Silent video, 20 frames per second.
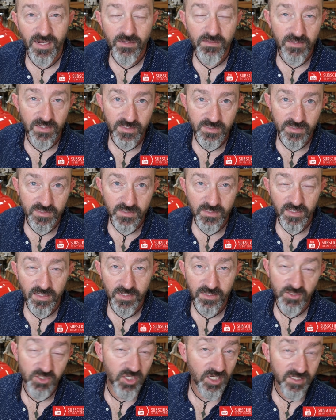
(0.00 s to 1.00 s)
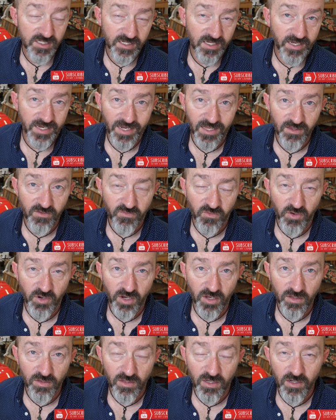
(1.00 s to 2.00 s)
outlets in just in
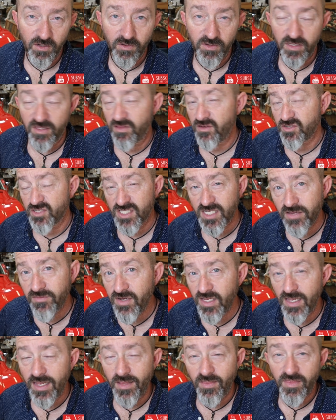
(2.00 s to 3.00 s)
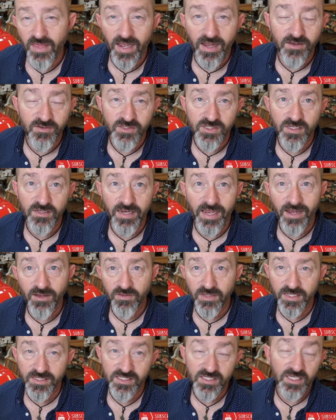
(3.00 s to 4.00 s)
California alone, and there's 78,000
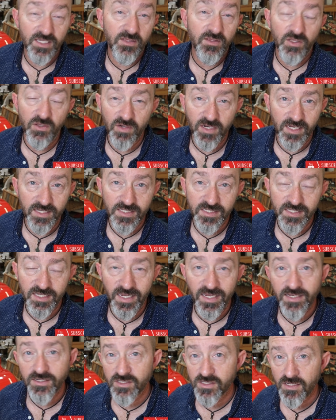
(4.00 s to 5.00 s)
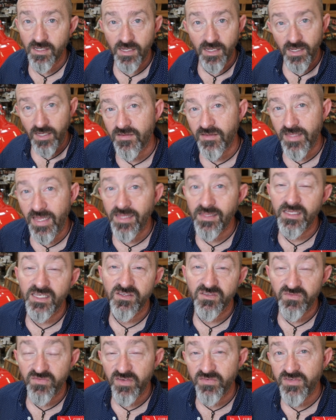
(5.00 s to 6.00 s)
outlets in the United States, that
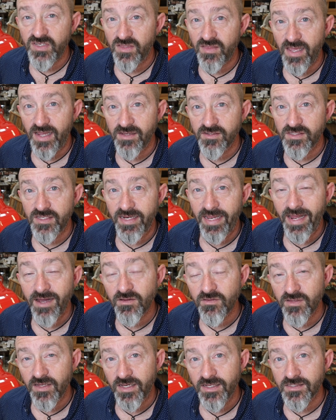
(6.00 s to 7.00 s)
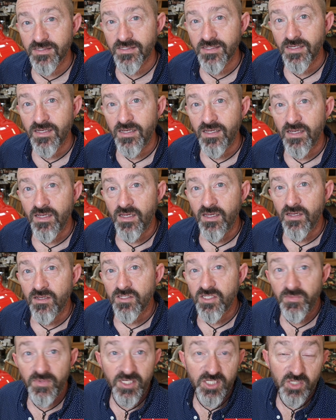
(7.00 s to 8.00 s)
leaves 50,000 outlets
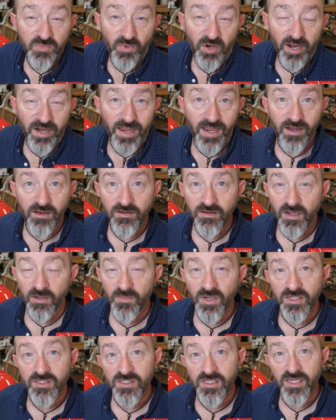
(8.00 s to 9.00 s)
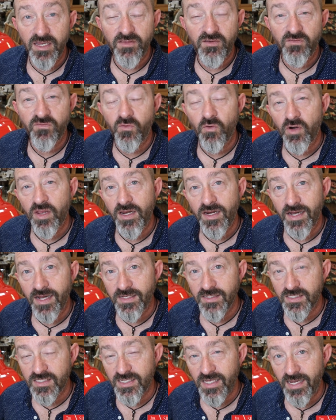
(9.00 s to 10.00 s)
to be spread out amongst the other
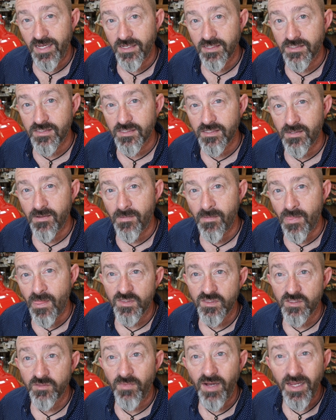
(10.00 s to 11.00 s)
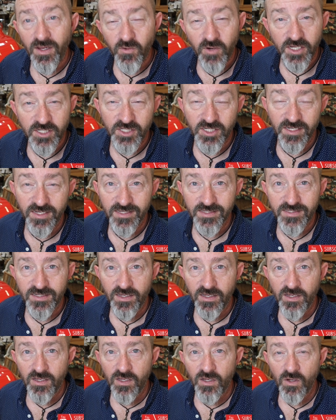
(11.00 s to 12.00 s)
49 states. So my question is,
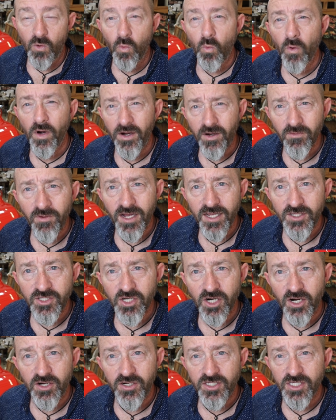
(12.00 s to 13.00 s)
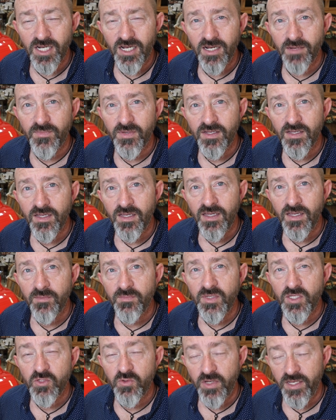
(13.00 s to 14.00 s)
where do I charge up
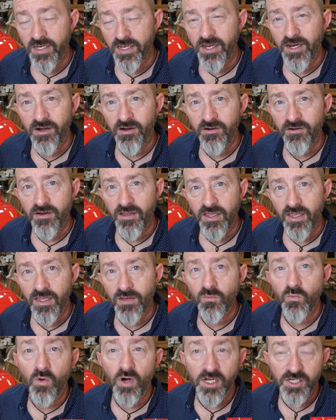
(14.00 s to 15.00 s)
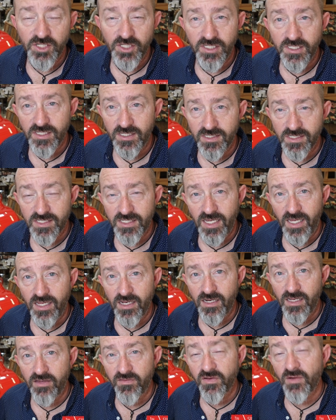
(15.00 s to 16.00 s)
between here and Washington
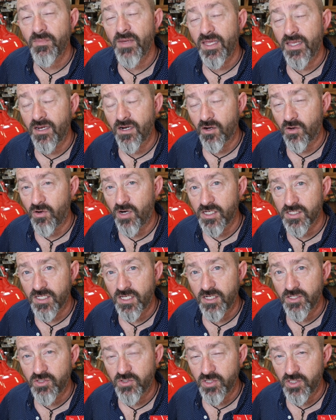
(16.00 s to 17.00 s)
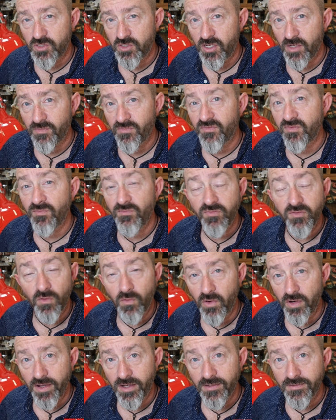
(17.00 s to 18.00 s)
State if I'm making a cross country trip from
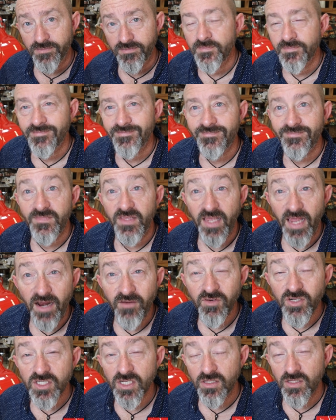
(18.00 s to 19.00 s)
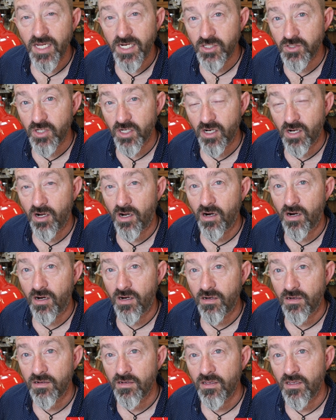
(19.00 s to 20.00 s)
Florida. The average electric
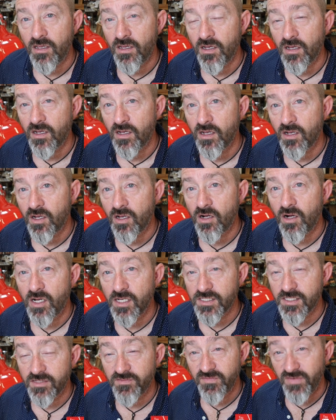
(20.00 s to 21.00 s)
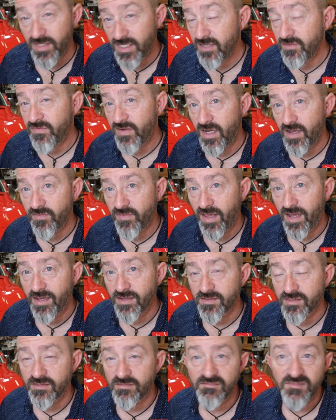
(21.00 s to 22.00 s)
car costs
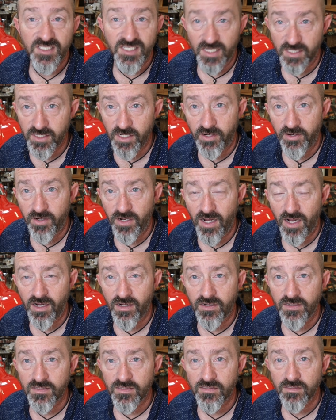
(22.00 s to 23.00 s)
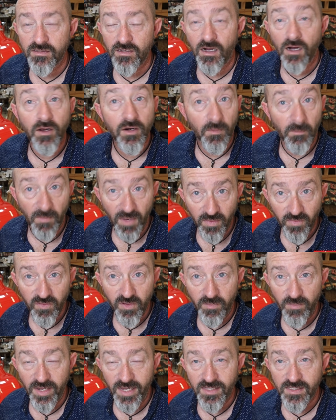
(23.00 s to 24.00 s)
$55,600. On a
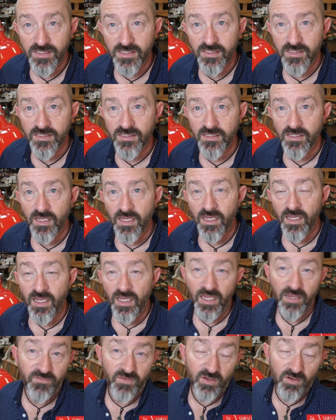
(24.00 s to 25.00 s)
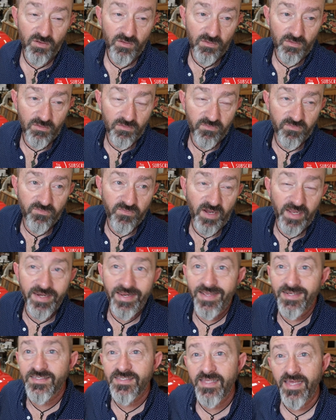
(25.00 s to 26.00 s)
monthly basis, if you
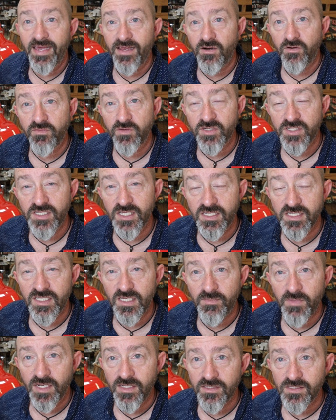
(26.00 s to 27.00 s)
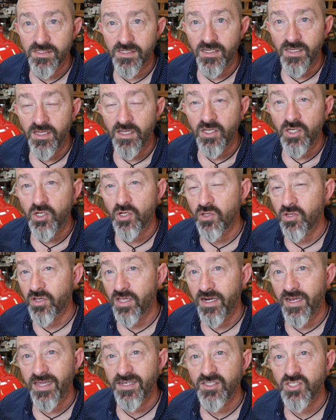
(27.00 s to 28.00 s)
finance that over 60 months, you're
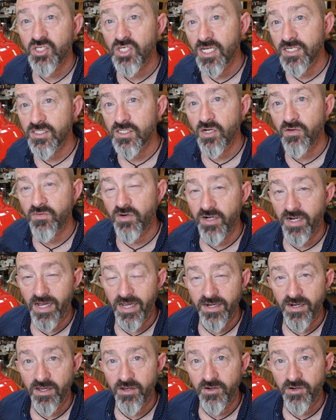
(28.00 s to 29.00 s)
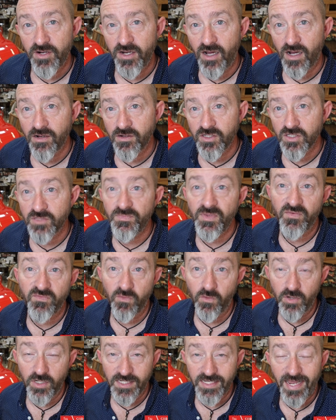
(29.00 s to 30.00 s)
looking at just over $900
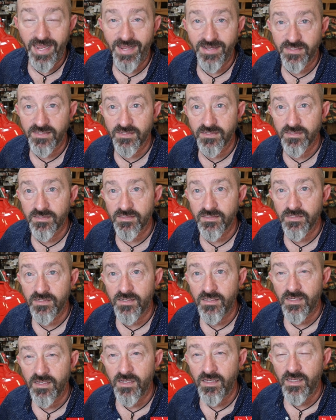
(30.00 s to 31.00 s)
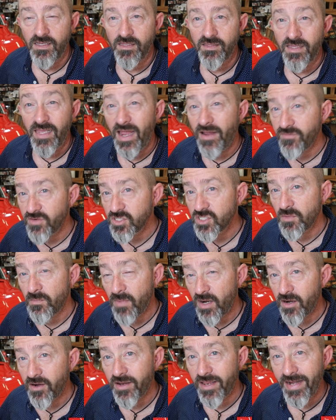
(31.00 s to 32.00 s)
before taxes. The average
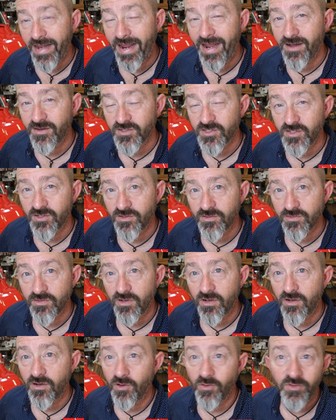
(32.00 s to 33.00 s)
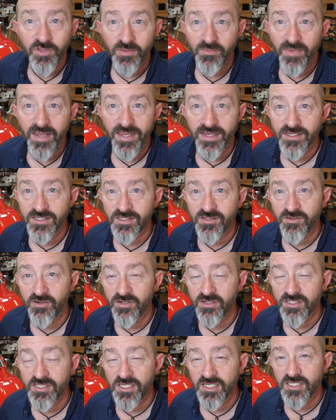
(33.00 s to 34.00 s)
American household only makes
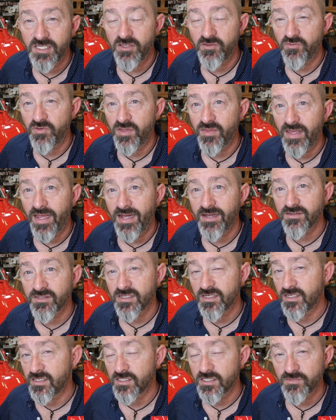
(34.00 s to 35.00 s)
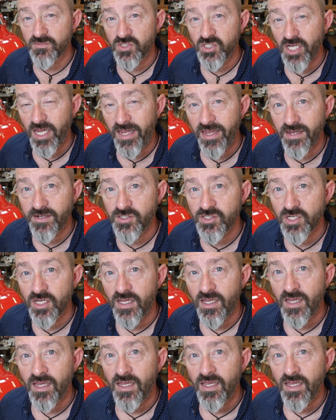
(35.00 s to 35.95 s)
63,000 and some change